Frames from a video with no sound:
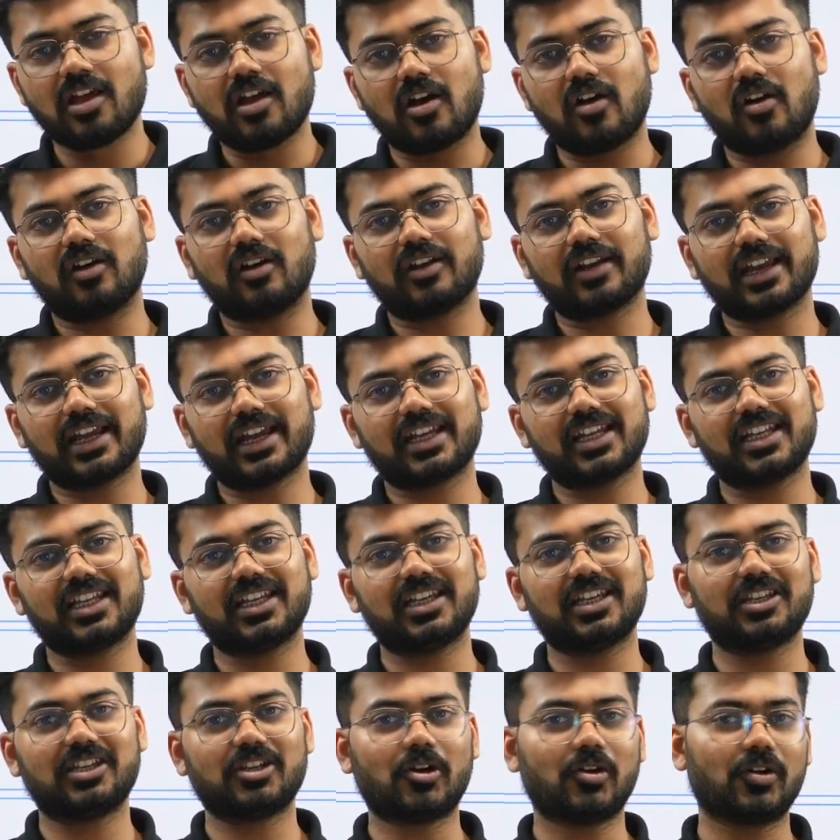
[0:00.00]
or
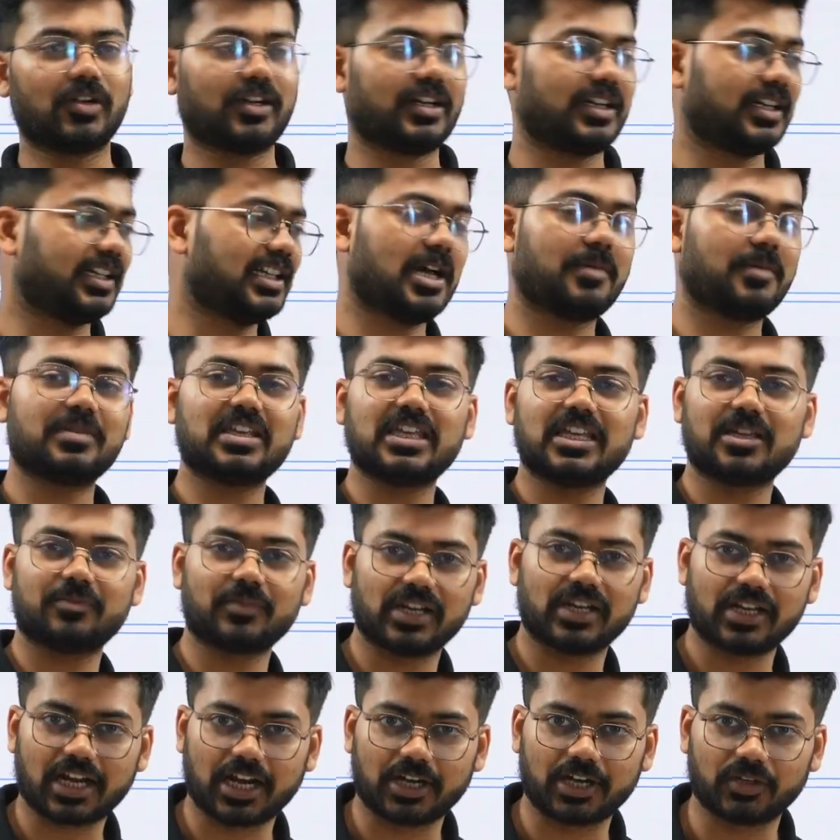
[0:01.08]
any your dummy
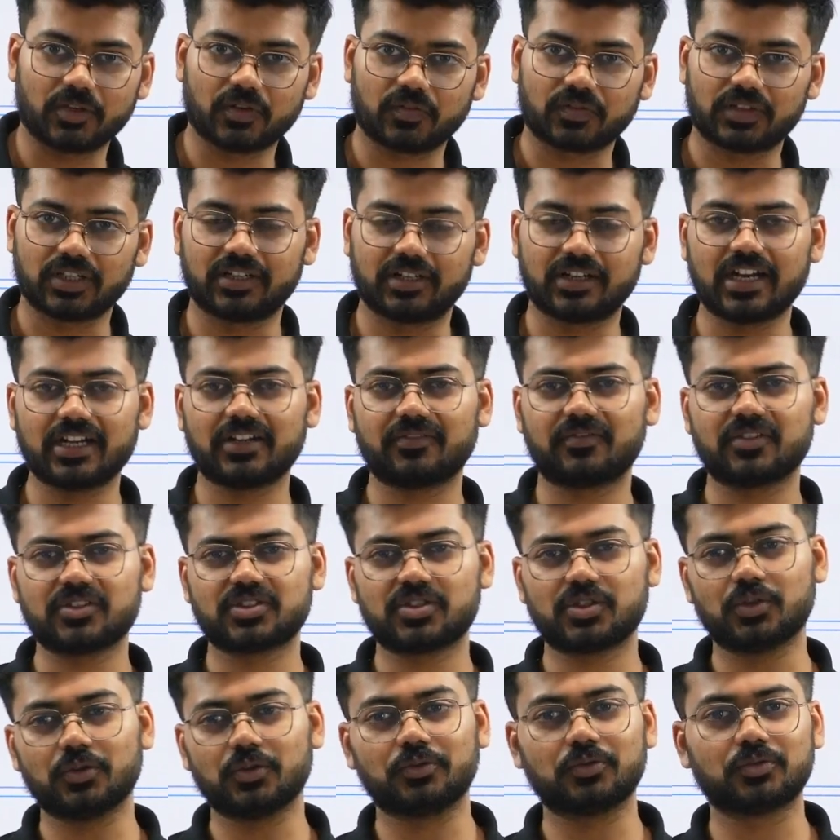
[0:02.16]
email kind of thing, right,
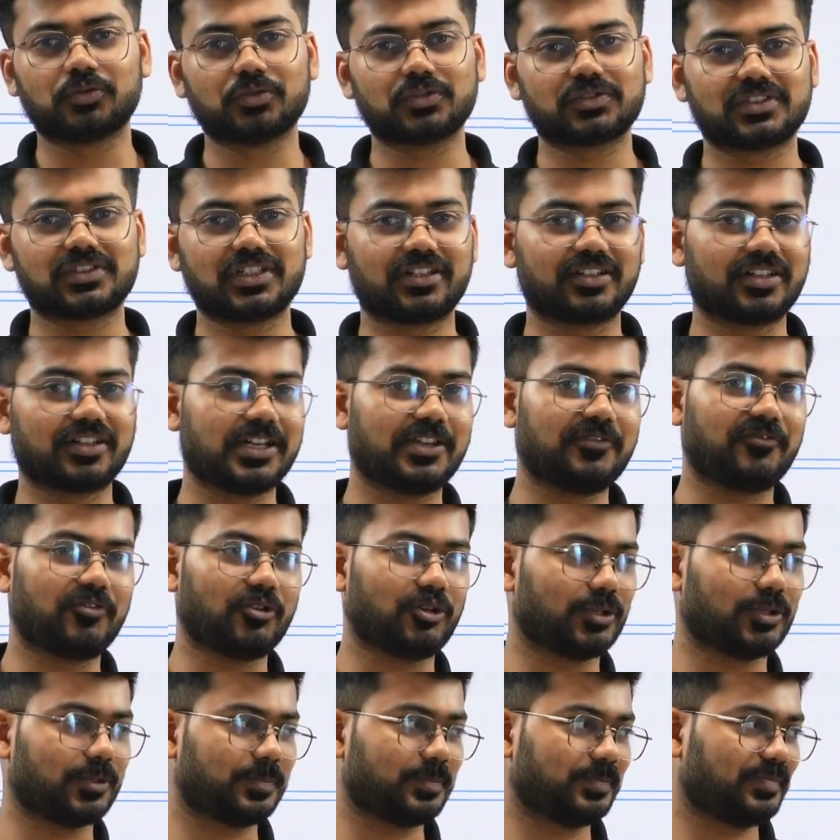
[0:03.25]
which you use generally
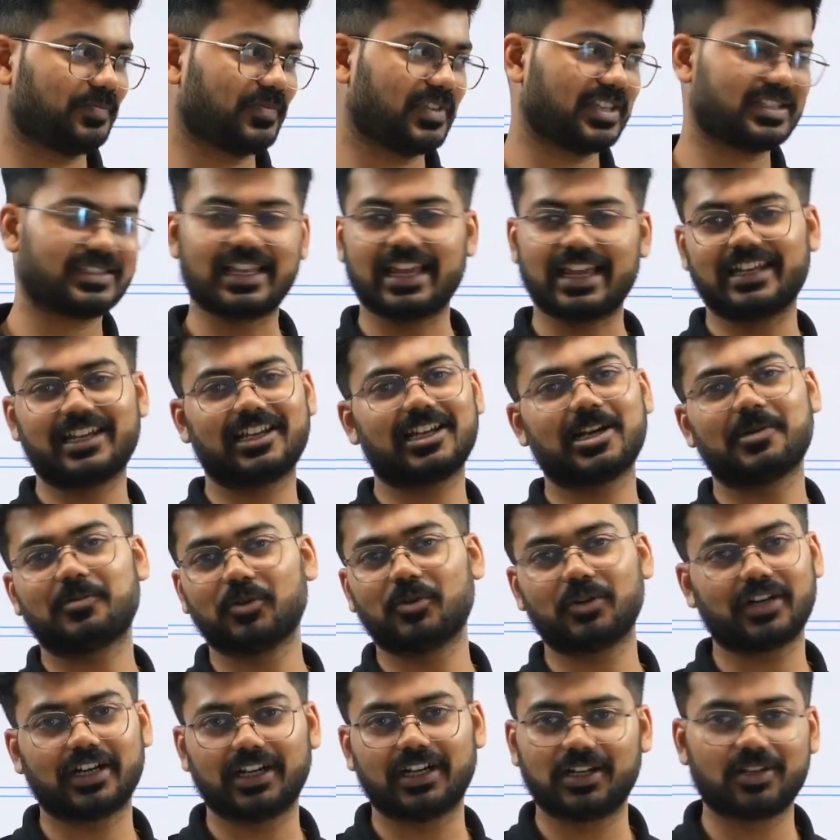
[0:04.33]
for signing up
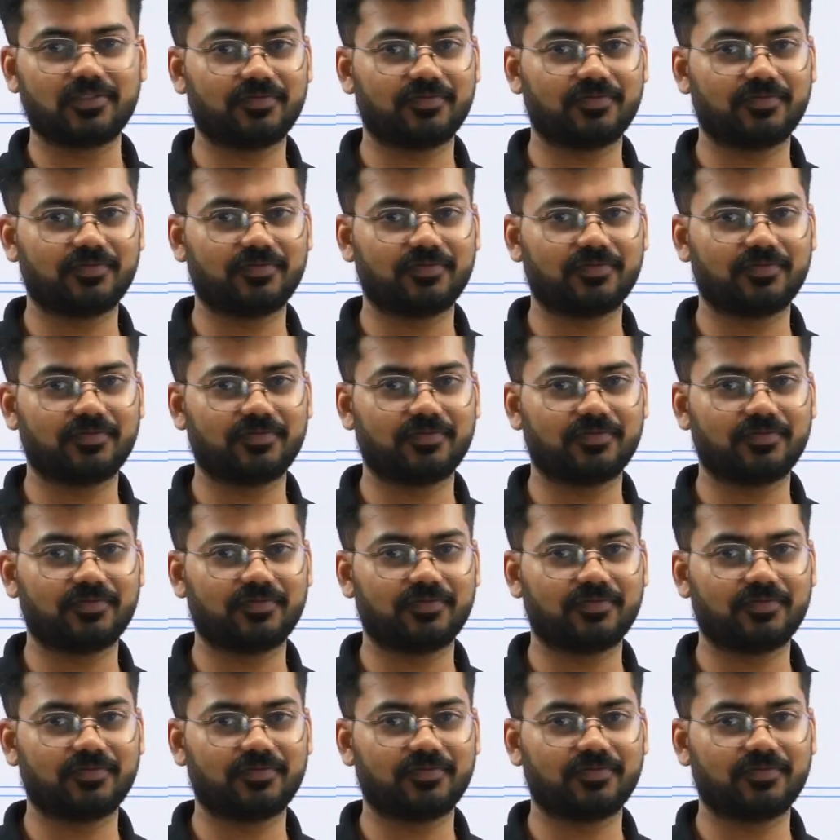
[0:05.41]
on random